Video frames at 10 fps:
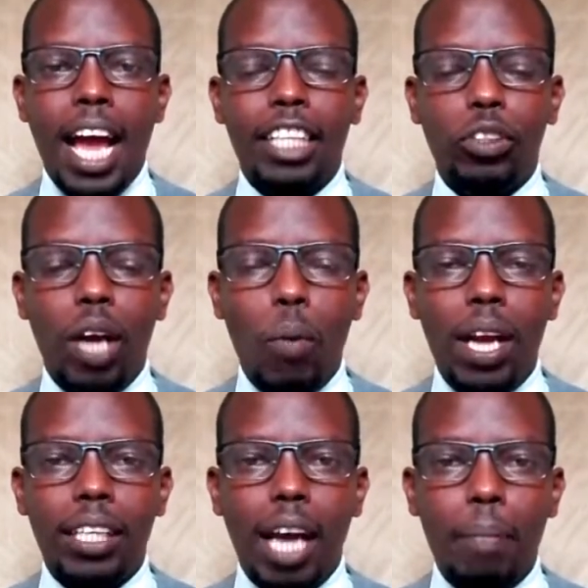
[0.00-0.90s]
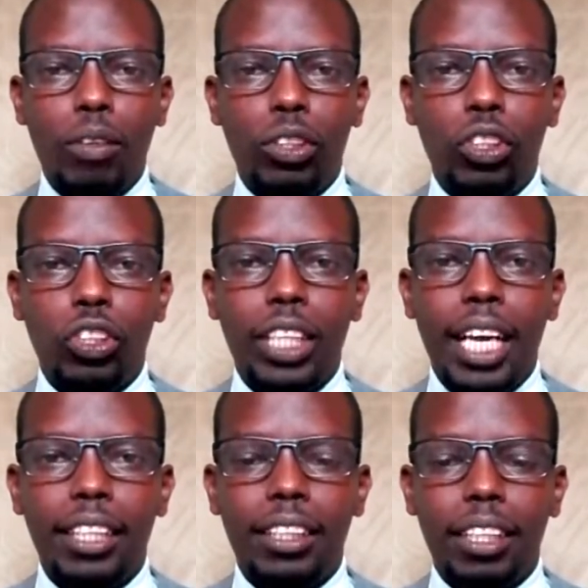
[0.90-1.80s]
And so I welcome you to
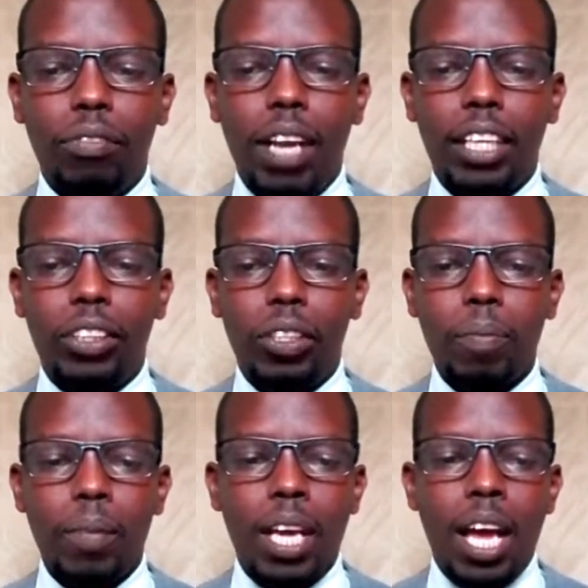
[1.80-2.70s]
today's reflection.